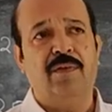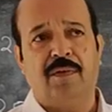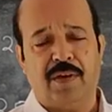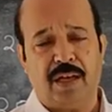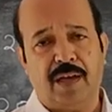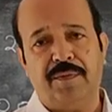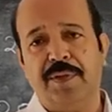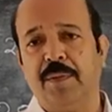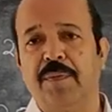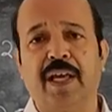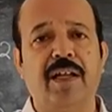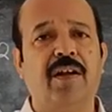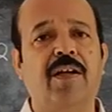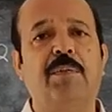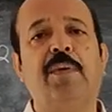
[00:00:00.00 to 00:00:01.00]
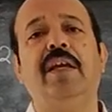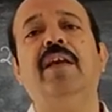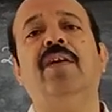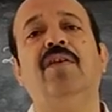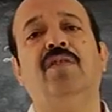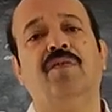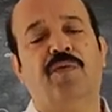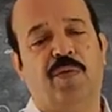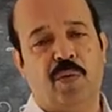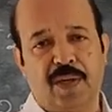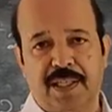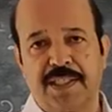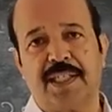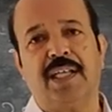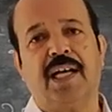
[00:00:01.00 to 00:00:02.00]
one of them cannot be
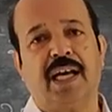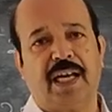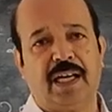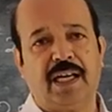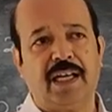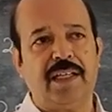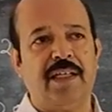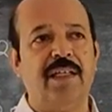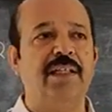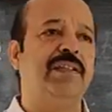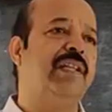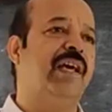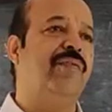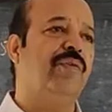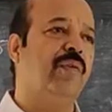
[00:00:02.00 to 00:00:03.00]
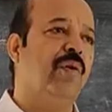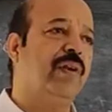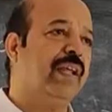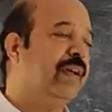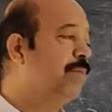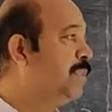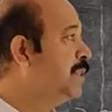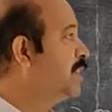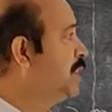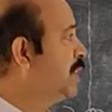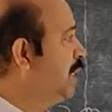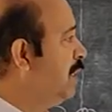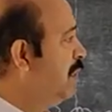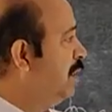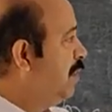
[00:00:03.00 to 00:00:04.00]
focused correctly. Therefore, a
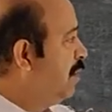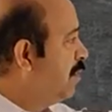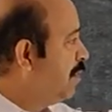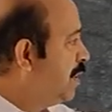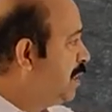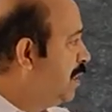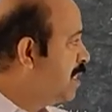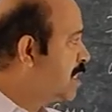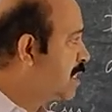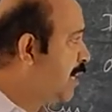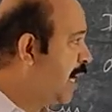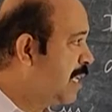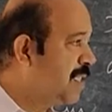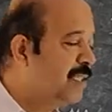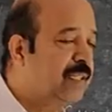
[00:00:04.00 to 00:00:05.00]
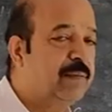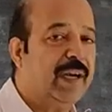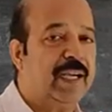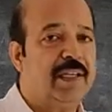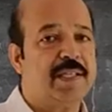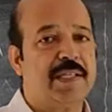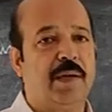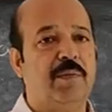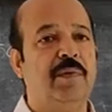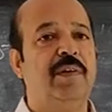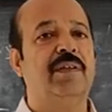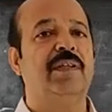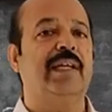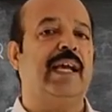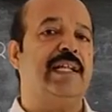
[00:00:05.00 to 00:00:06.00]
person with this
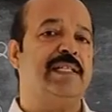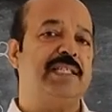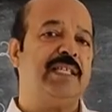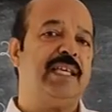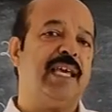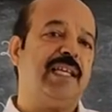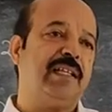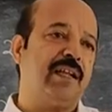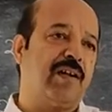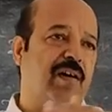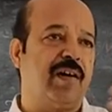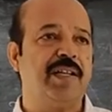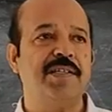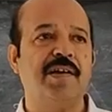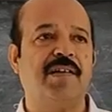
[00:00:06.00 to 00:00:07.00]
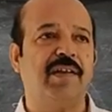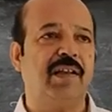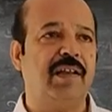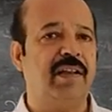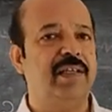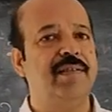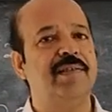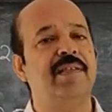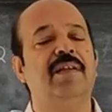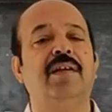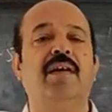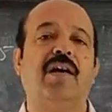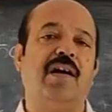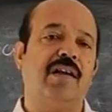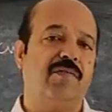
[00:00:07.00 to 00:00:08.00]
astigmatism can see either horizontal
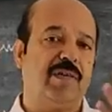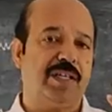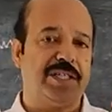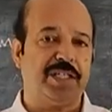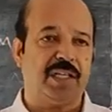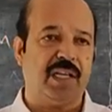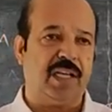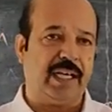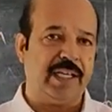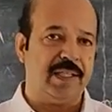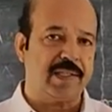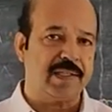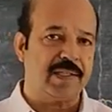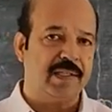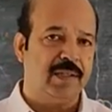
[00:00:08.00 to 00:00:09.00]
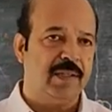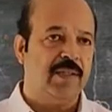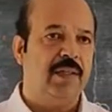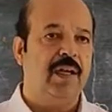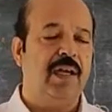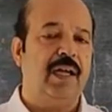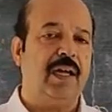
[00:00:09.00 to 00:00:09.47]
lines or vertical lines.